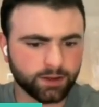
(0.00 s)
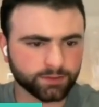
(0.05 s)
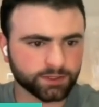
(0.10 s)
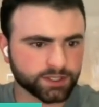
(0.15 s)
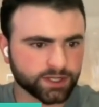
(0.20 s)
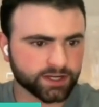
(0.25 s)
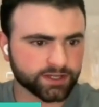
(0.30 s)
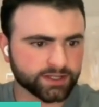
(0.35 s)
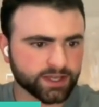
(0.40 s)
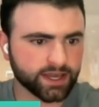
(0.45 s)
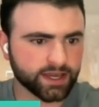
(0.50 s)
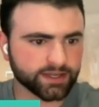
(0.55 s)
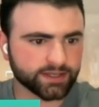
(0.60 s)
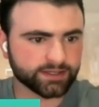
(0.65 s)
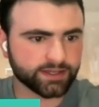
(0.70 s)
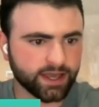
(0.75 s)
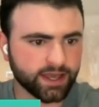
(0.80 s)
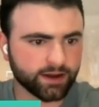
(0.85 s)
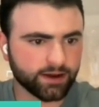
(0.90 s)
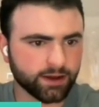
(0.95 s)
So I'm just going to
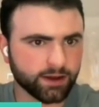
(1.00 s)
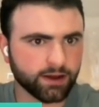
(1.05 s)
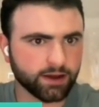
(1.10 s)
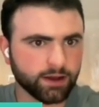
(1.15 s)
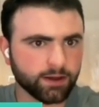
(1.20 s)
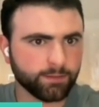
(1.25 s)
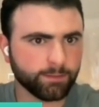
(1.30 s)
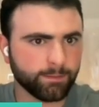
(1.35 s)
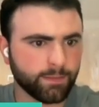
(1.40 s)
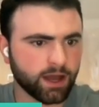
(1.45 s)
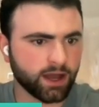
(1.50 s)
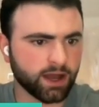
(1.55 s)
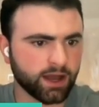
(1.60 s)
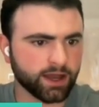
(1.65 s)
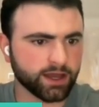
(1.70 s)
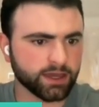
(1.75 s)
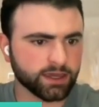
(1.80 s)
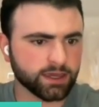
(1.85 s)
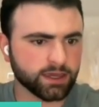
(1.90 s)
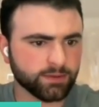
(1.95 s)
say set up
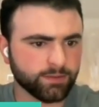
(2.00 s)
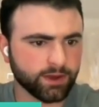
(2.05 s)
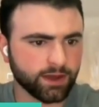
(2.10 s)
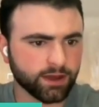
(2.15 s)
my